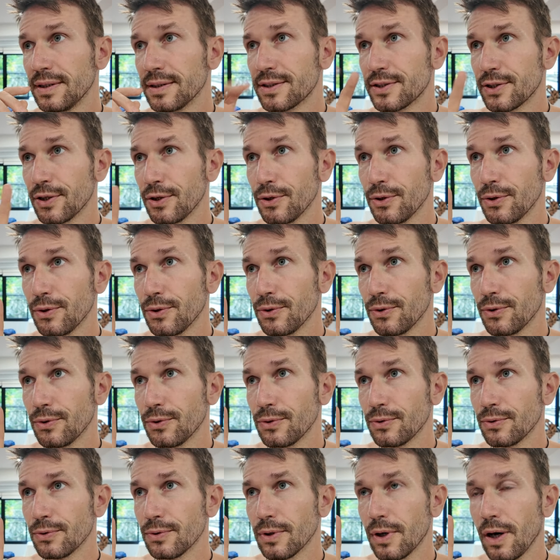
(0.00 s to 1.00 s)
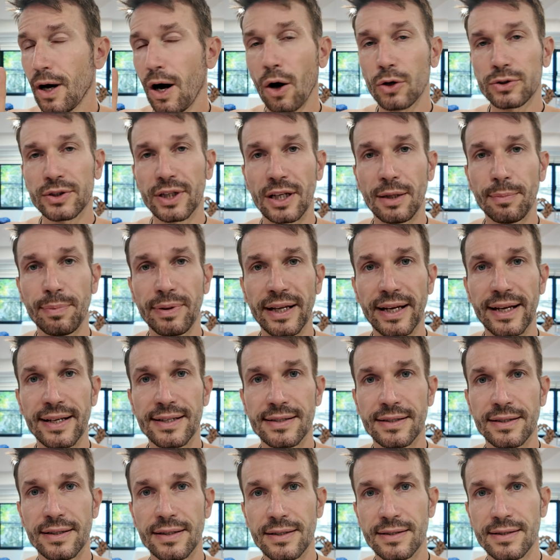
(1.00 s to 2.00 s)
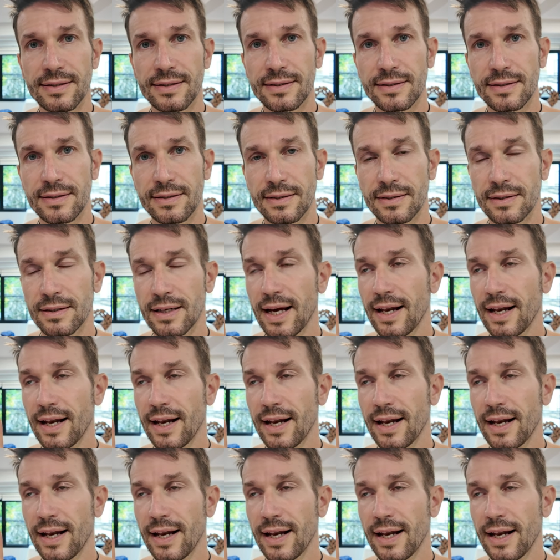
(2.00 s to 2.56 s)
two hotel places,